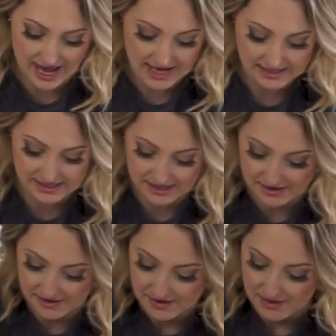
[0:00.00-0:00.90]
get
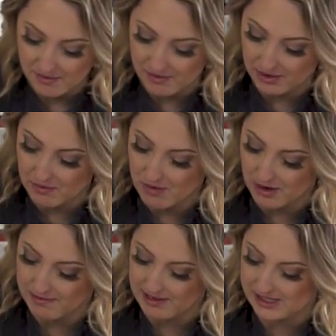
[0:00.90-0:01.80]
with a
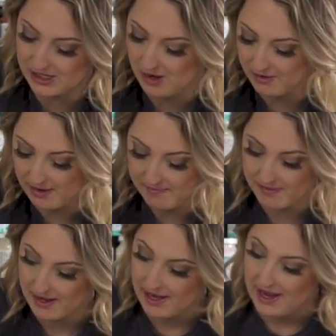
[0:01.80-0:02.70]
water-based coating.
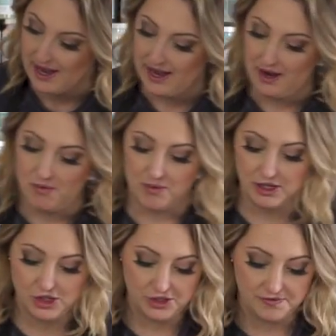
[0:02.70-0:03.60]

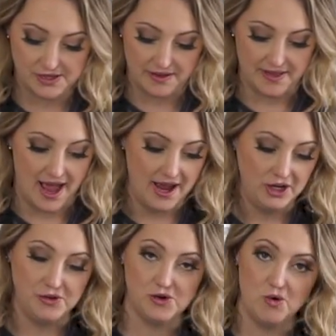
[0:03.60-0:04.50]
Once you've done
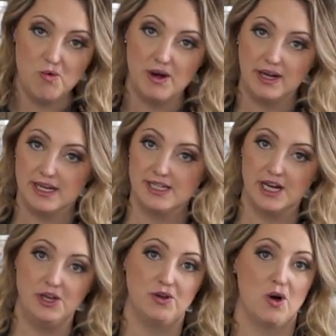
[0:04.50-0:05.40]
that, you don't want to
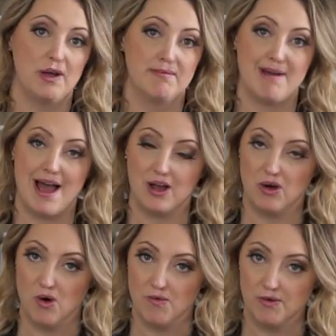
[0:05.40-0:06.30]
continue going back
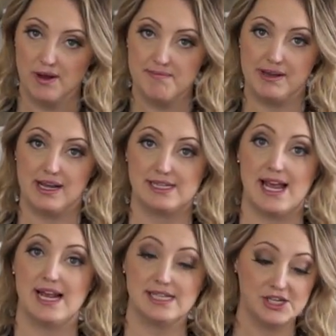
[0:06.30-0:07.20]
over it
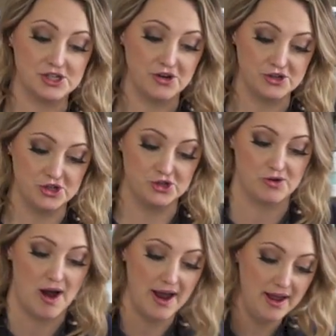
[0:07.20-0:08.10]
because as it starts to
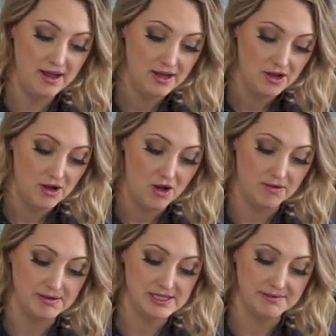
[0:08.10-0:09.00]
dry,
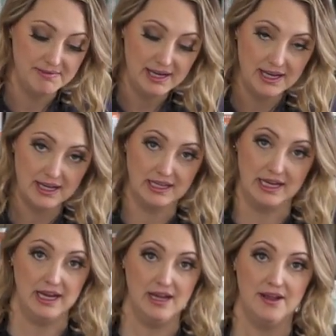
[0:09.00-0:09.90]
almost
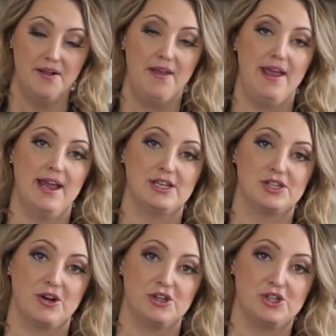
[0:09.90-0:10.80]
immediately, it
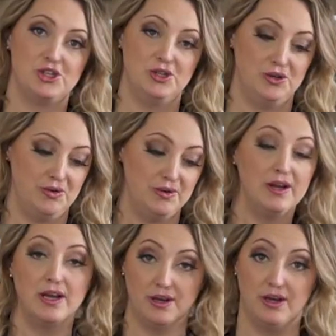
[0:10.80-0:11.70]
starts to
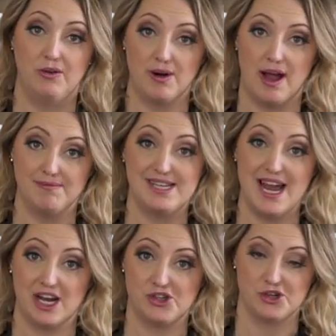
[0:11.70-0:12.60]
grab
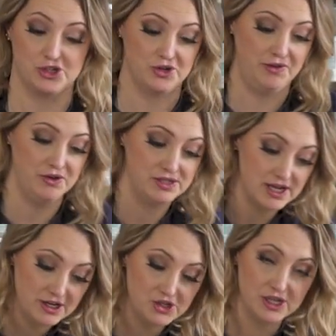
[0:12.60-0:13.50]
texture. So if you
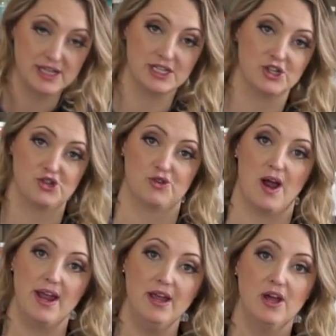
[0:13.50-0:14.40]
touch it as it's
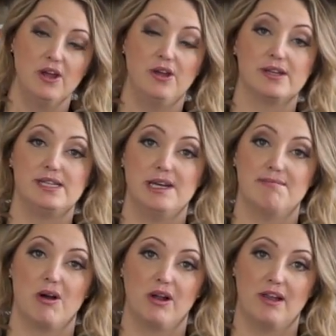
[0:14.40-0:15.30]
drying, you'll see a
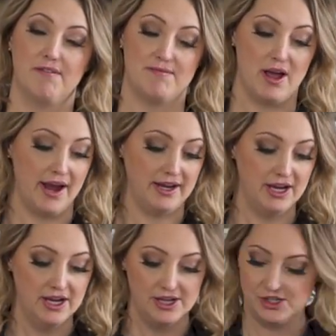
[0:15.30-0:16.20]
mark left
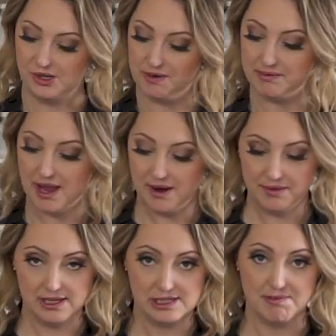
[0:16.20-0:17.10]
behind. So apply it
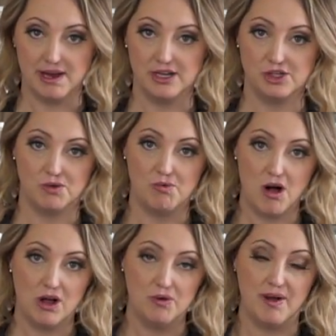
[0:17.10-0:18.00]
with a sponge,
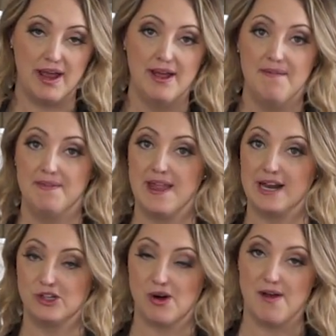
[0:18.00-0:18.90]
walk away,
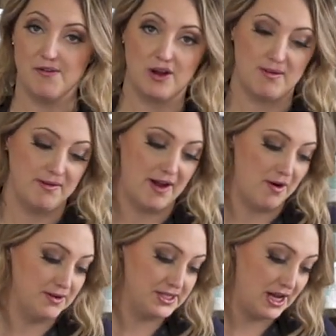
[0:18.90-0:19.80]
let it dry for a couple of
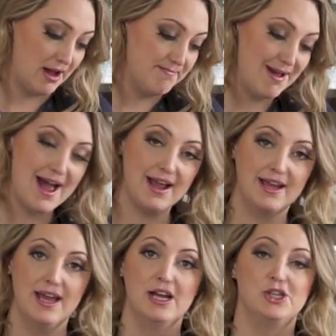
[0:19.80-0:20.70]
hours, come
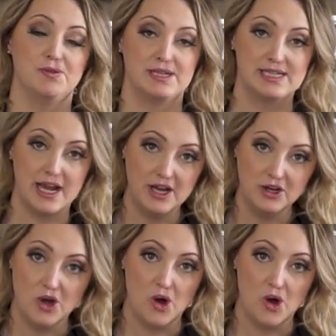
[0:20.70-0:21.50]
back, do a second